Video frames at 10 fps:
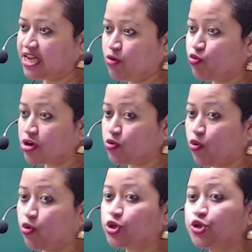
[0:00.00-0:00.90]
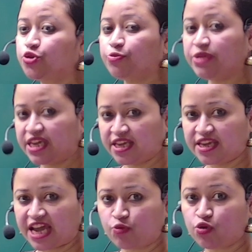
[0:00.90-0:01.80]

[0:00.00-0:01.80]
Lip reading: what ought to be and